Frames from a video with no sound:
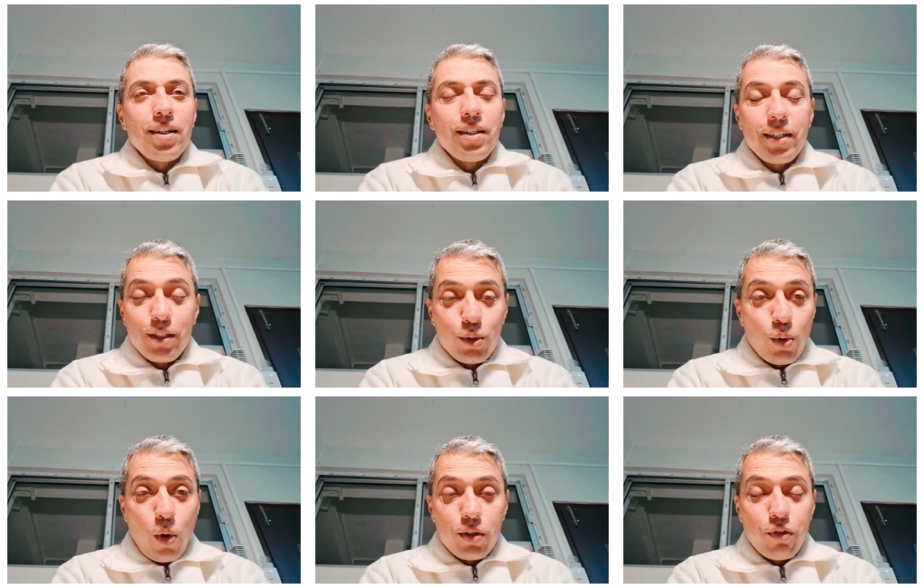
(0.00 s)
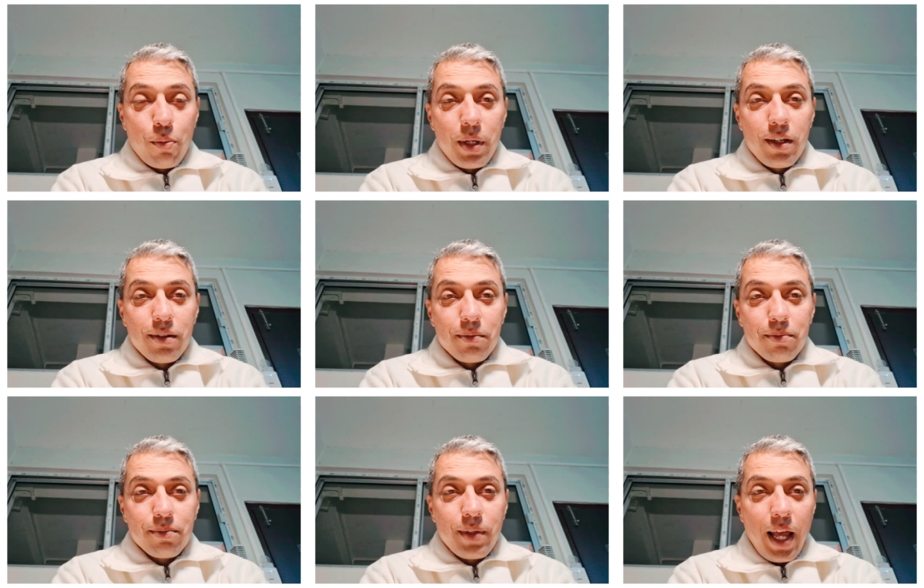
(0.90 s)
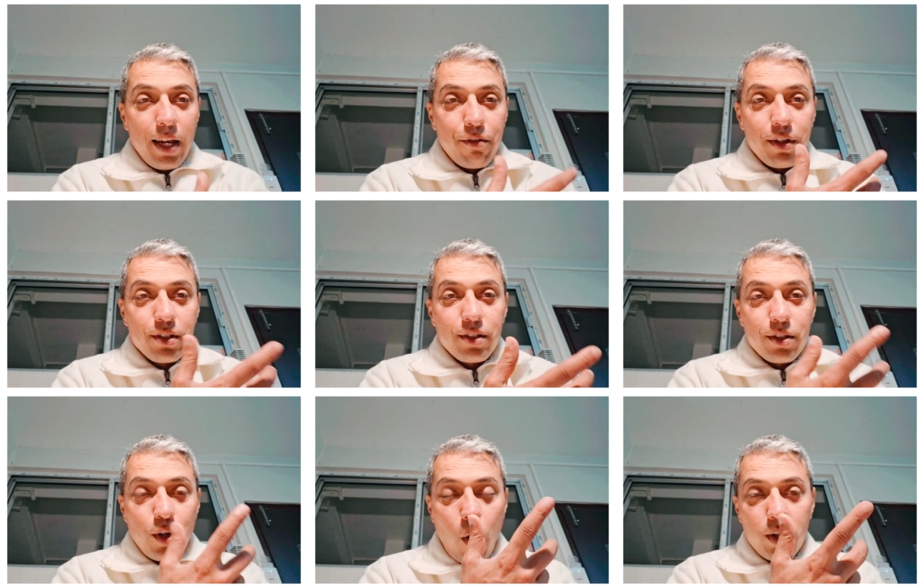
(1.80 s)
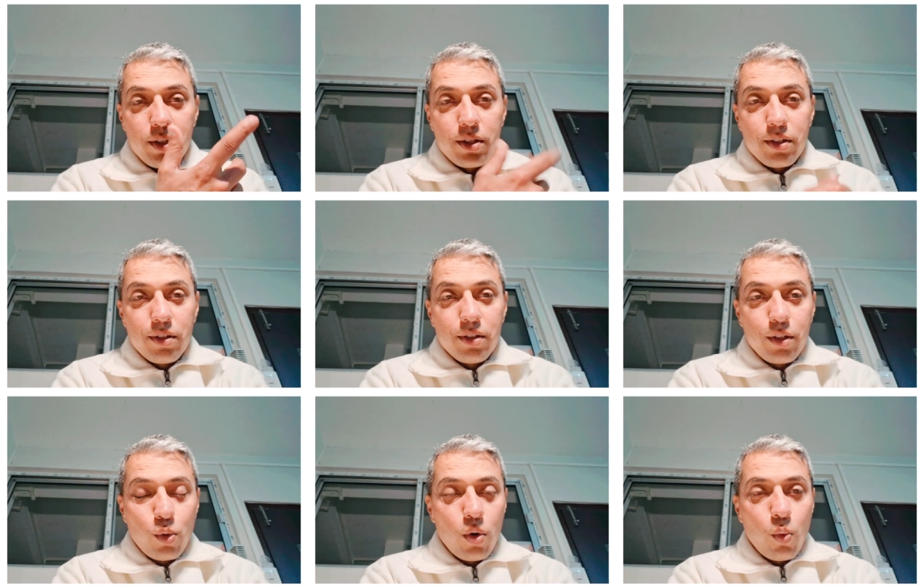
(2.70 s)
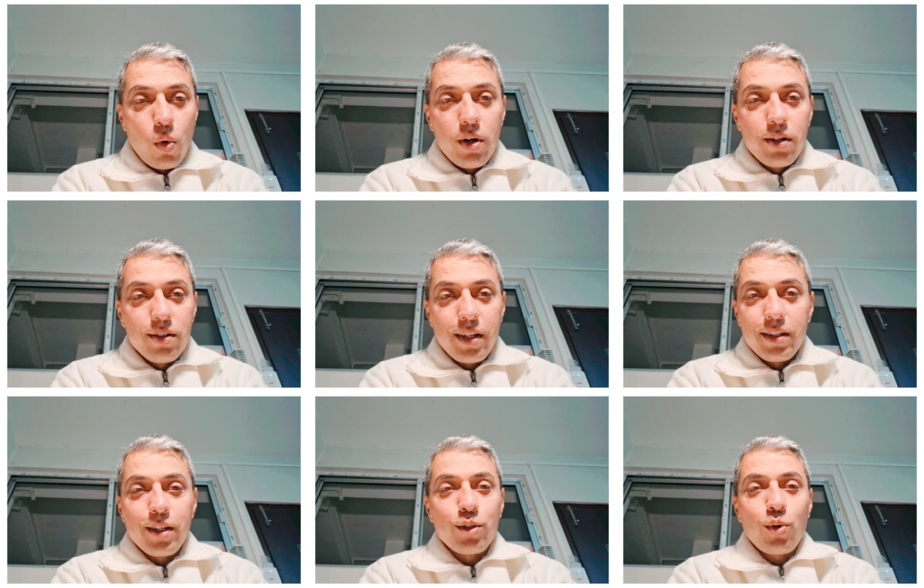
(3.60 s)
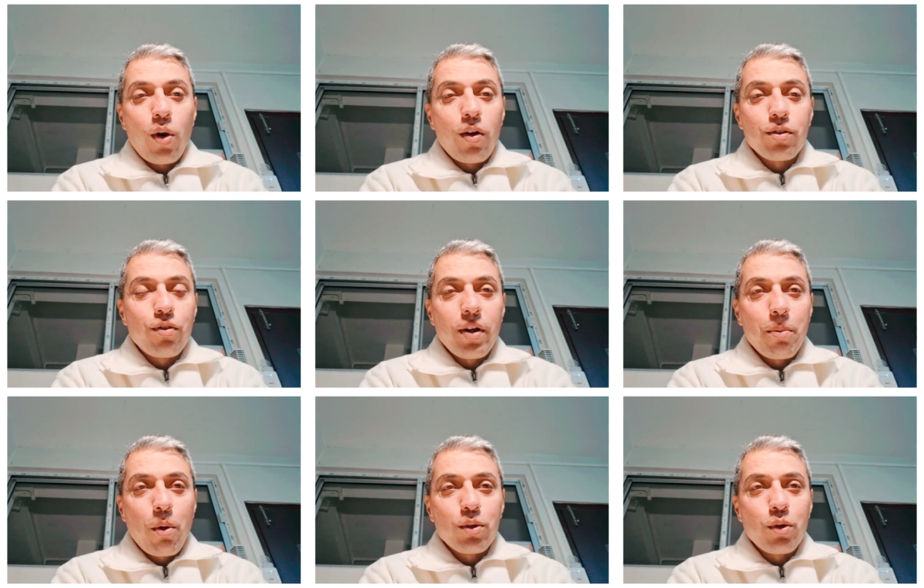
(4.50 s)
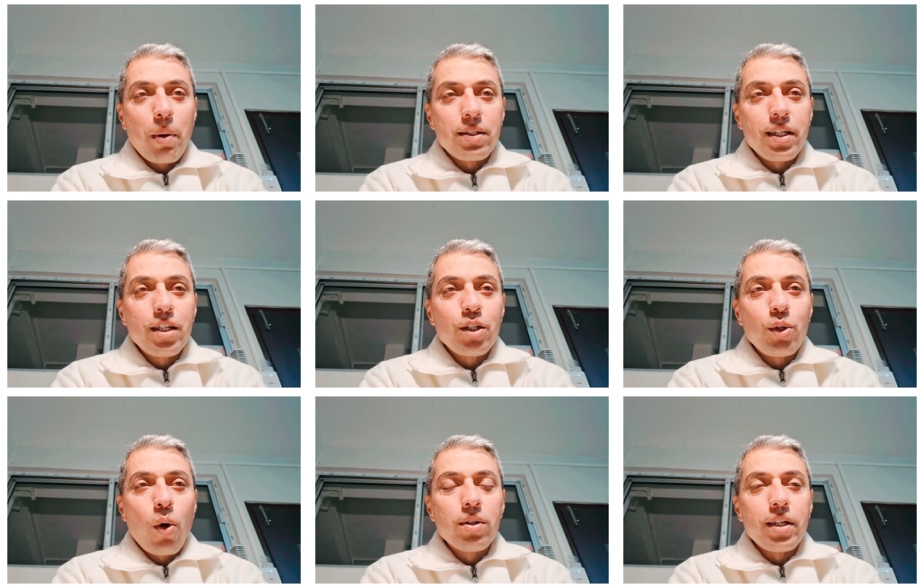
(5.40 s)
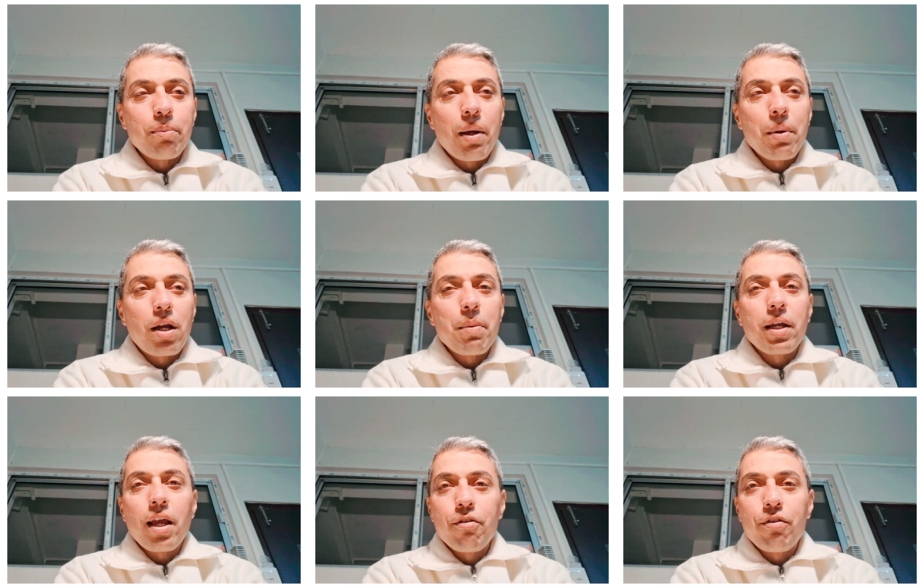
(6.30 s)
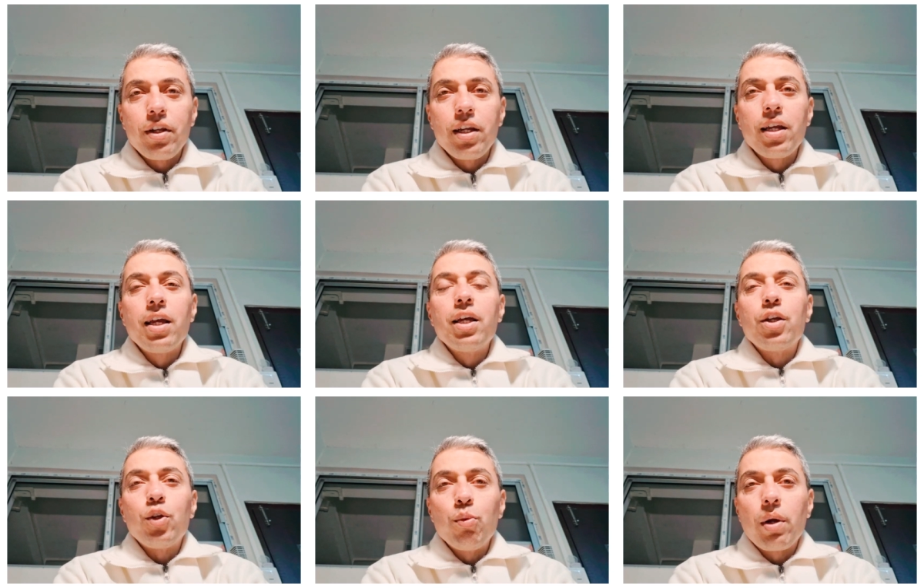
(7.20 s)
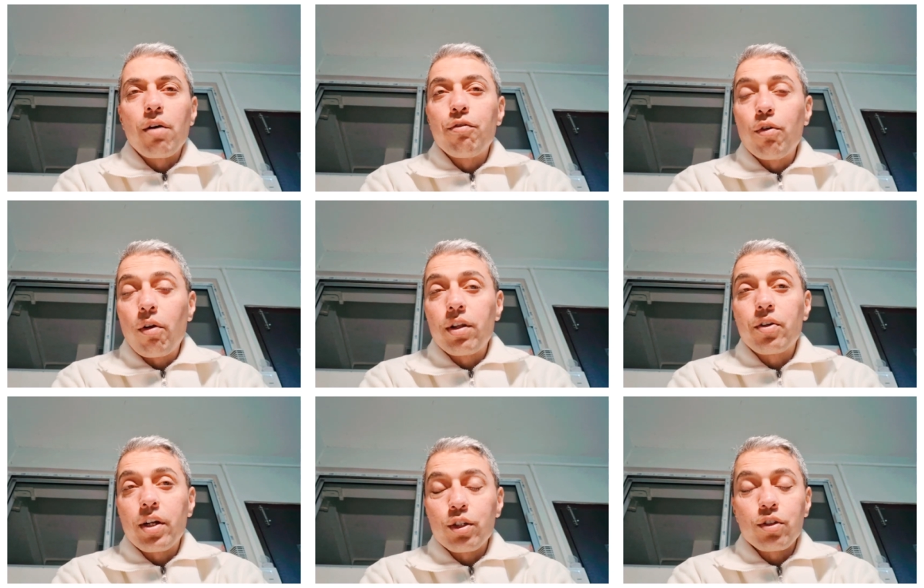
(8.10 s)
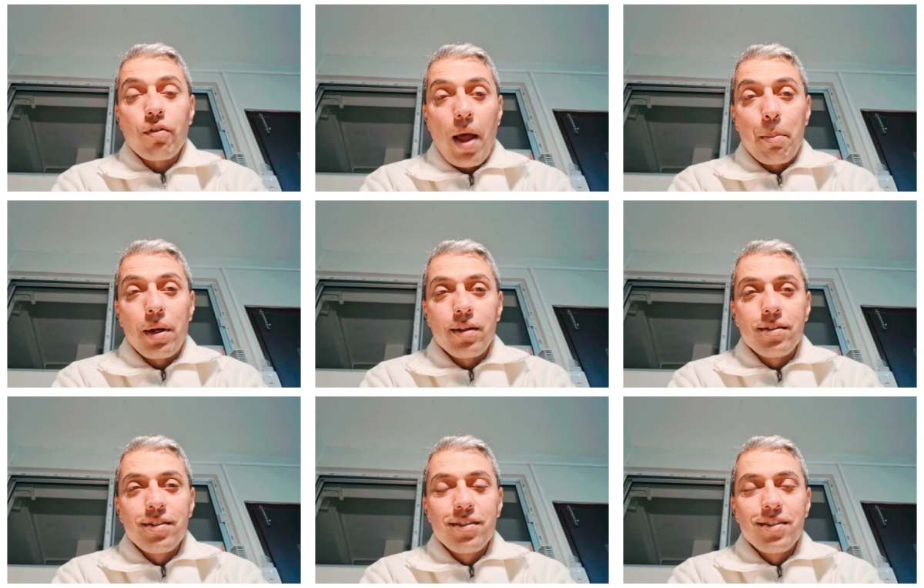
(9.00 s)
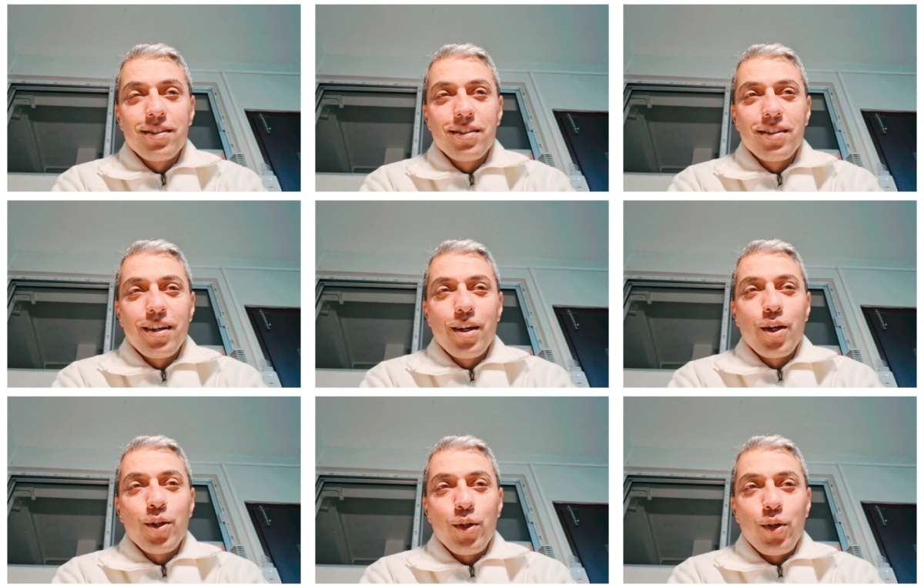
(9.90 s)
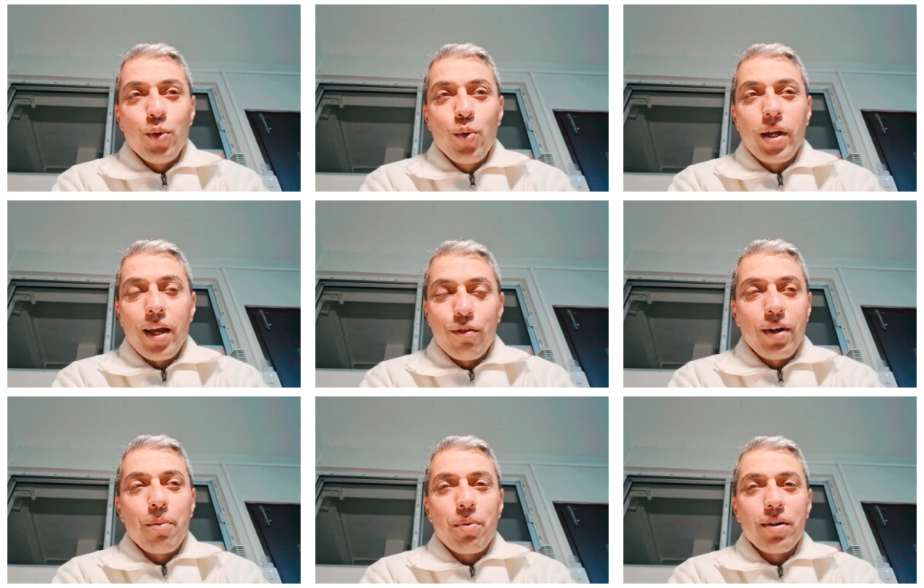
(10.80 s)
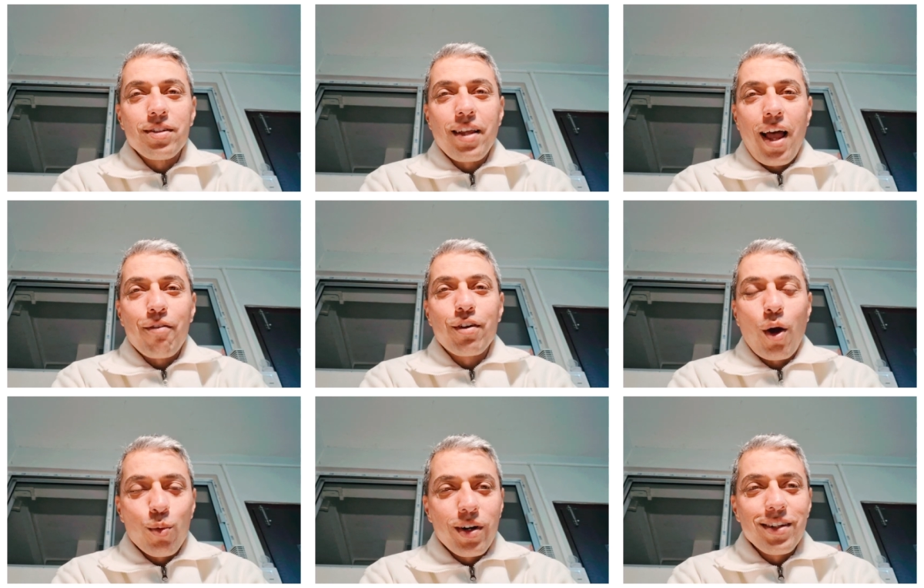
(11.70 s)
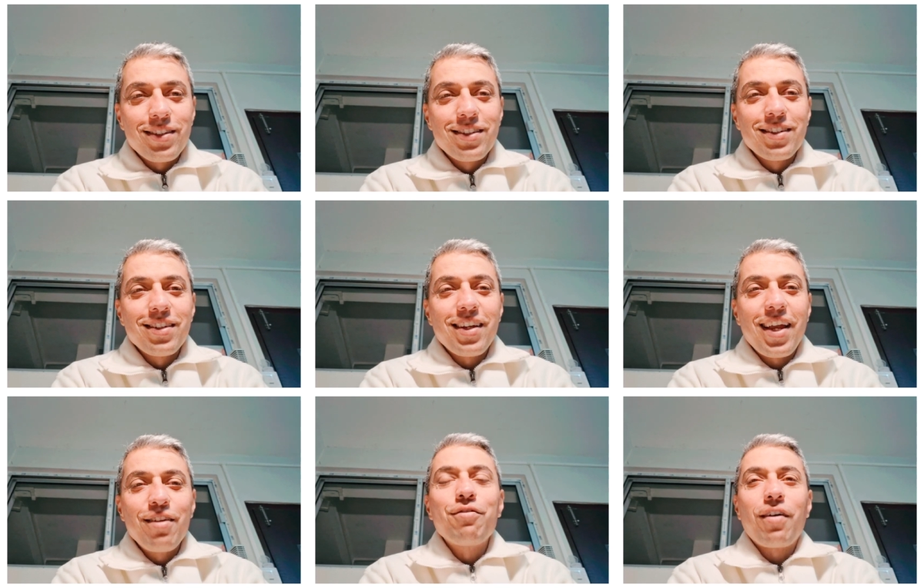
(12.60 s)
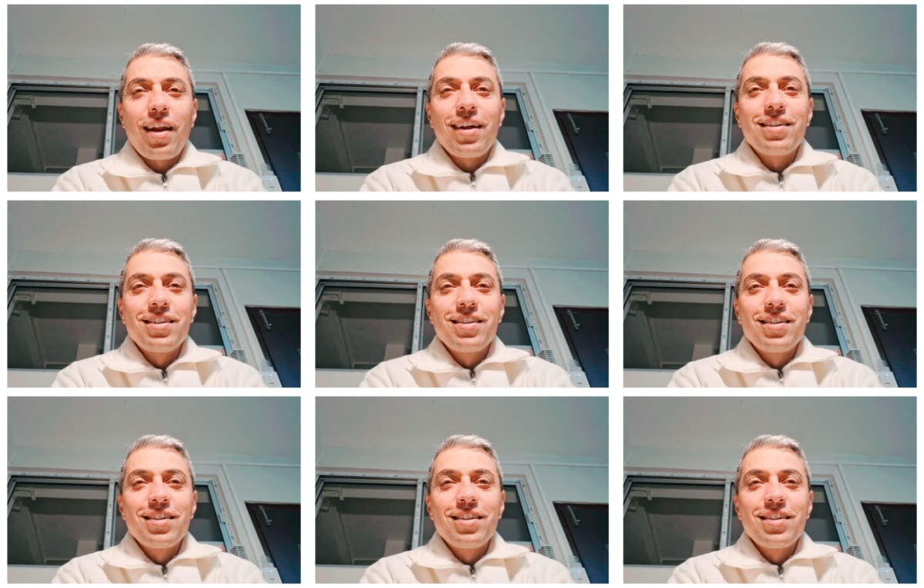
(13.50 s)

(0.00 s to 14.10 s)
there's no loss for me and if it's god's this whole world then there's no loss for him also by saying yours and by becoming carefree you become full of the treasures of happiness you carefree emperors have countless infinite